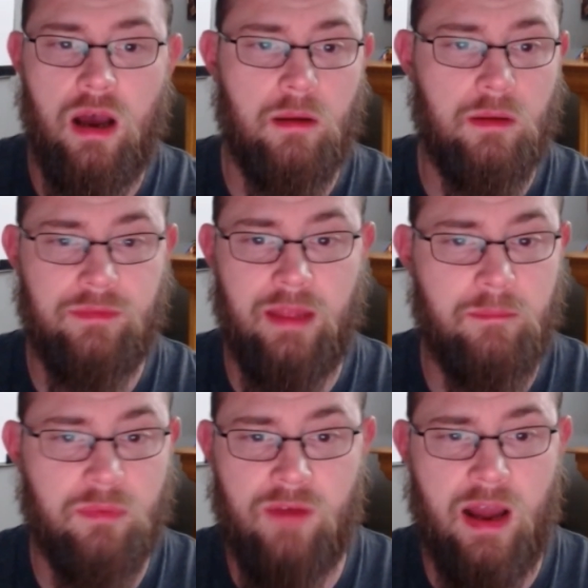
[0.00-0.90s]
They
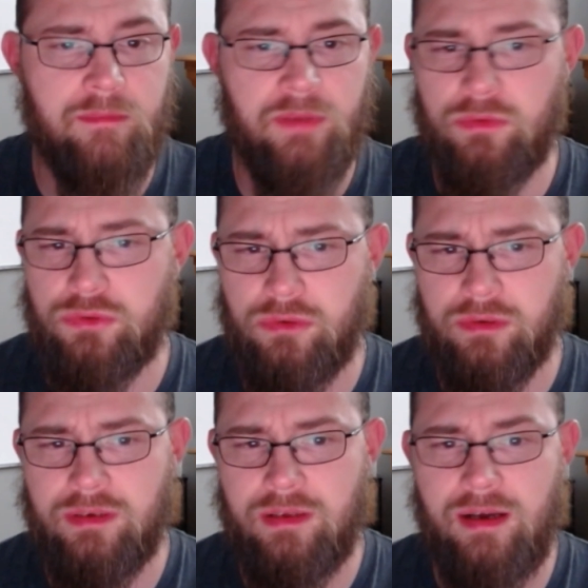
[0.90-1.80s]
provide mental
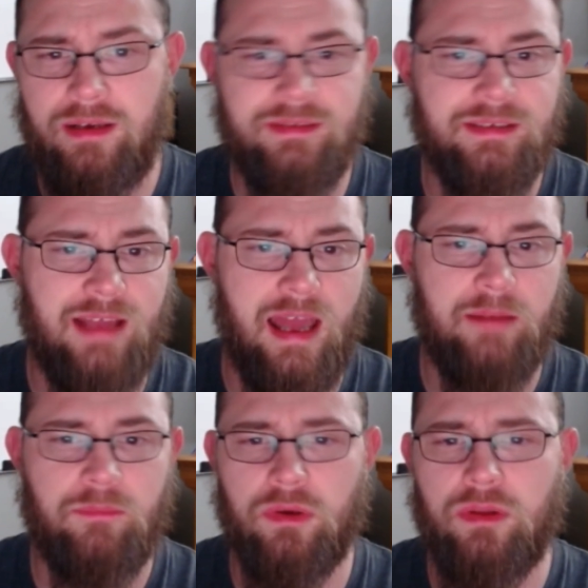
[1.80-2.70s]
shortcuts that
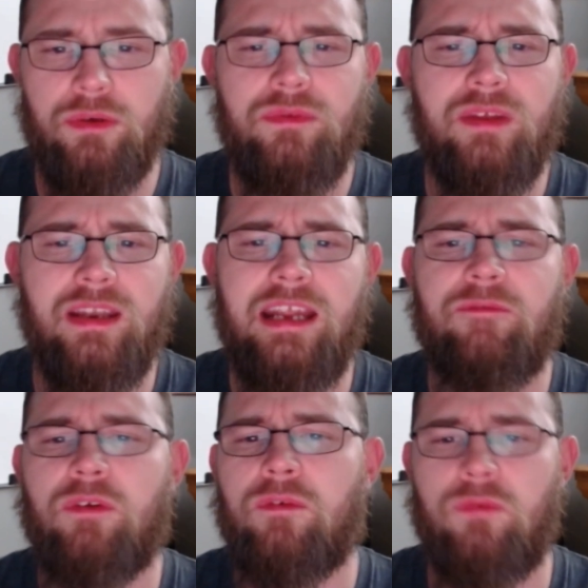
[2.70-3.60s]
preclude the need
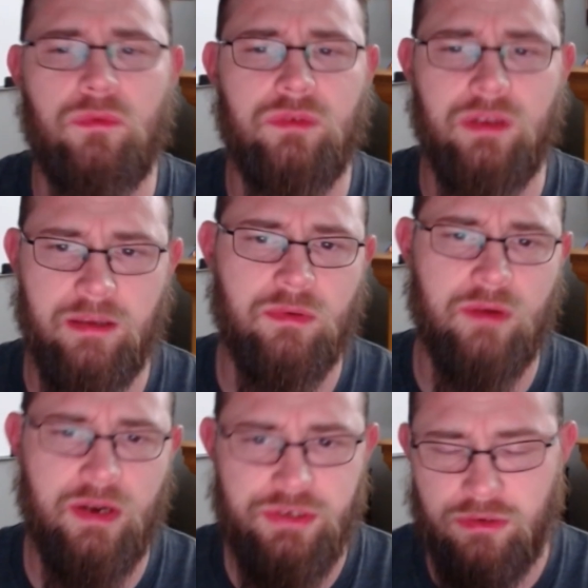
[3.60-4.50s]
for full
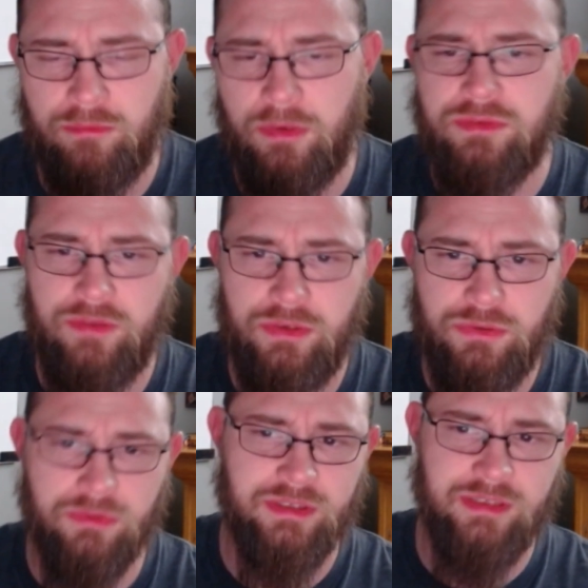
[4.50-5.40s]
deliberation on most of the
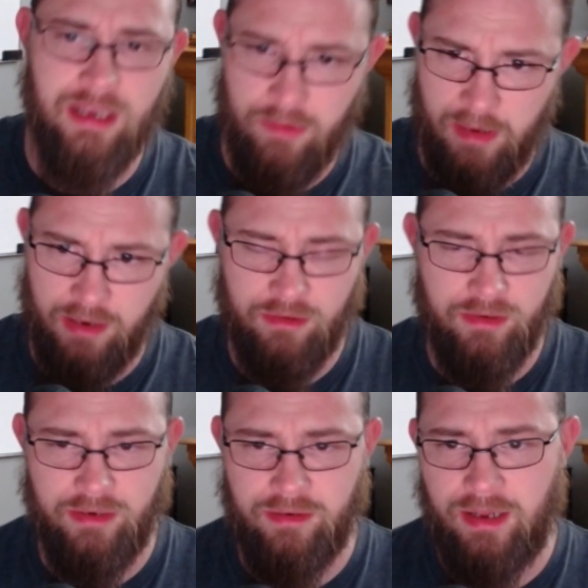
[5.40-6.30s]
choices that we make in our
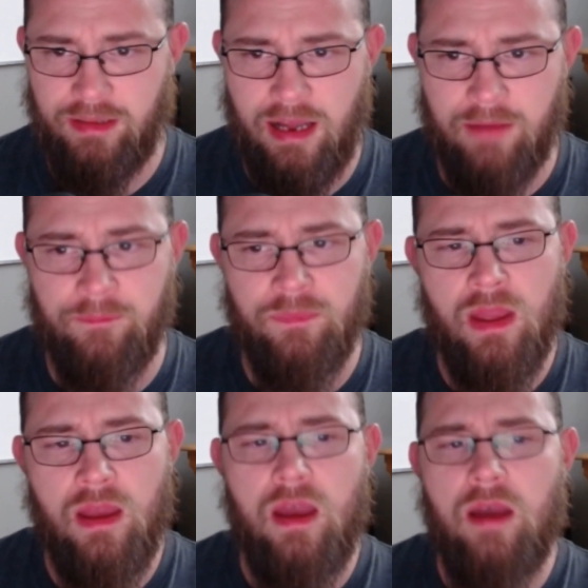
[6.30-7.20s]
day-to-day life.
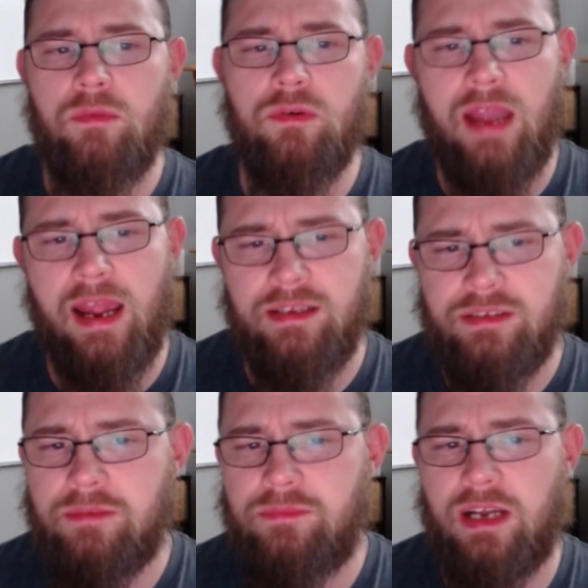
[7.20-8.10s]
Buchanan's
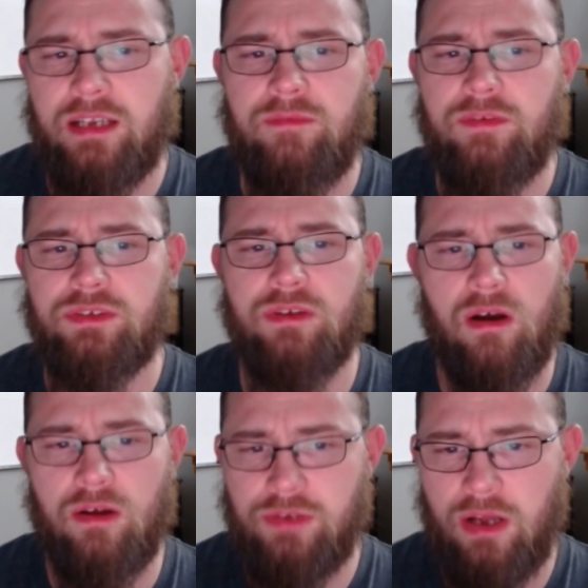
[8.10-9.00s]
subjectivist
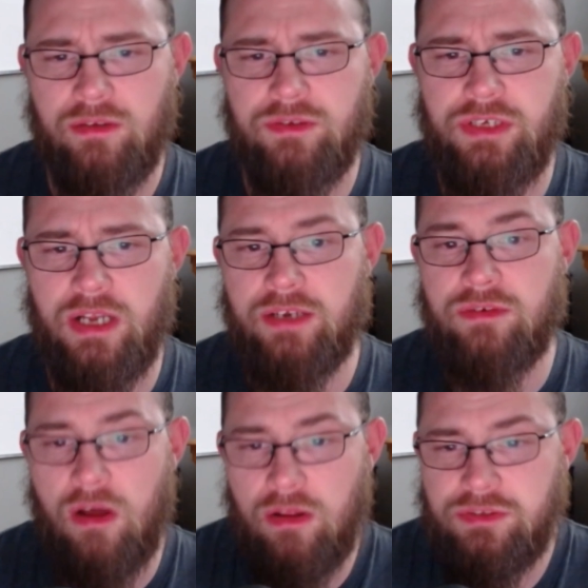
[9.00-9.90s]
ontology
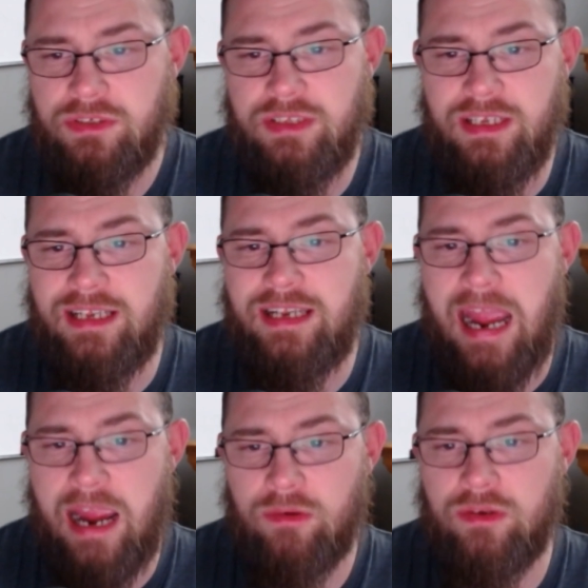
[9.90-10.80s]
acknowledges the
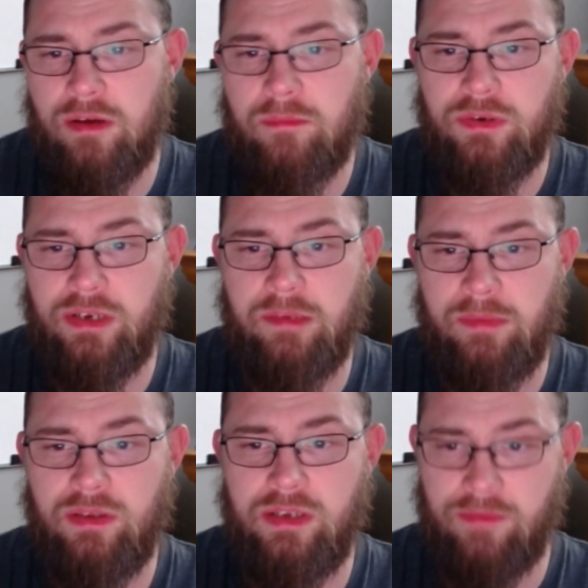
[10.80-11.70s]
inherent
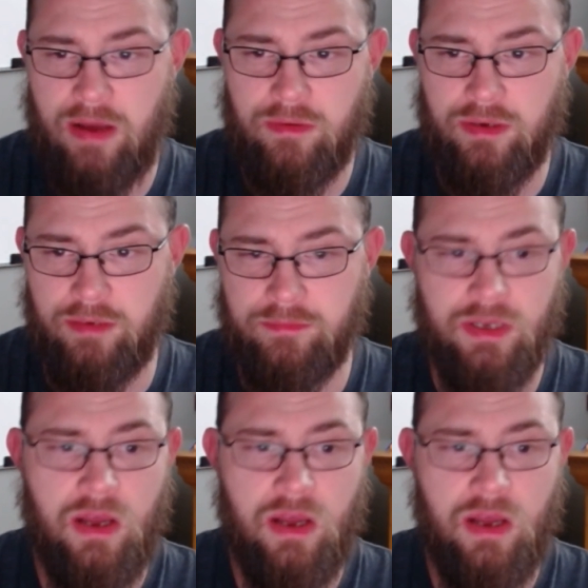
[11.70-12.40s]
unpredictability of outcomes.